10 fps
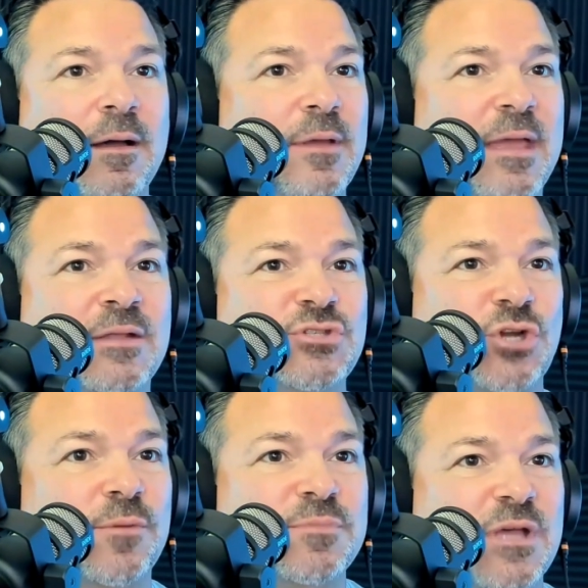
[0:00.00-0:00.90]
in
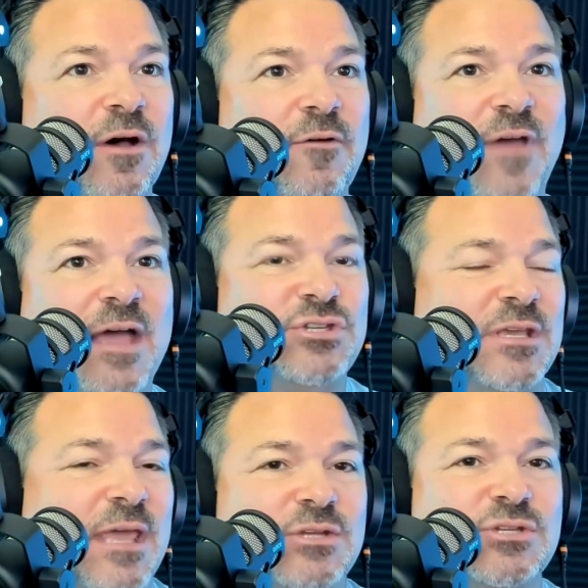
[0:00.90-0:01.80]
terms of
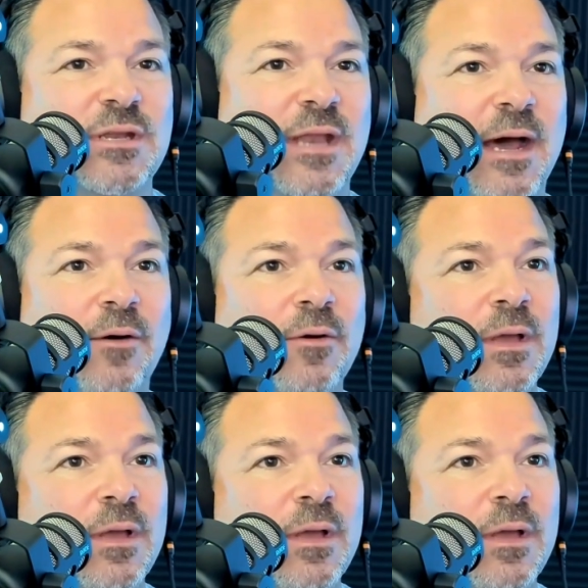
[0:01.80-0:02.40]
education now.